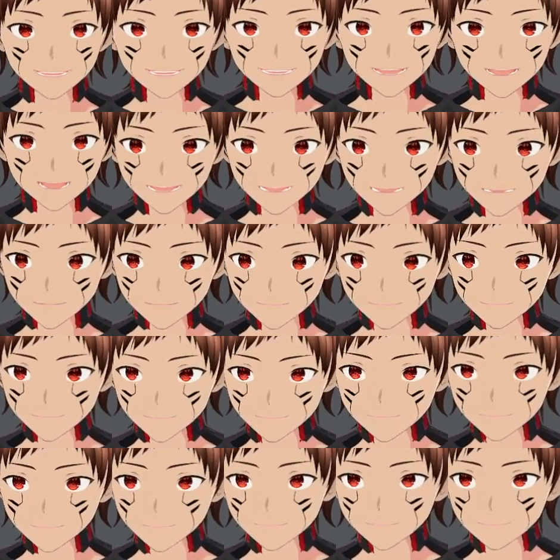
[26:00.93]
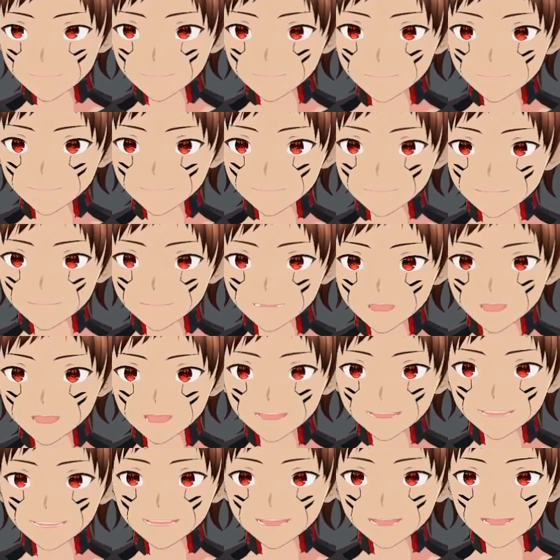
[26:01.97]
Okay, so we're
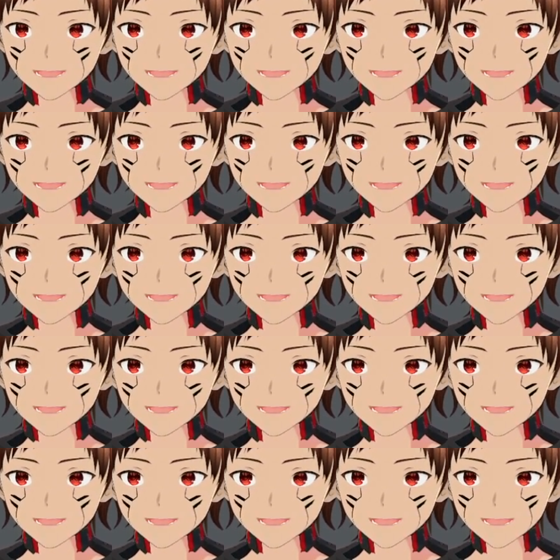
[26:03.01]
back.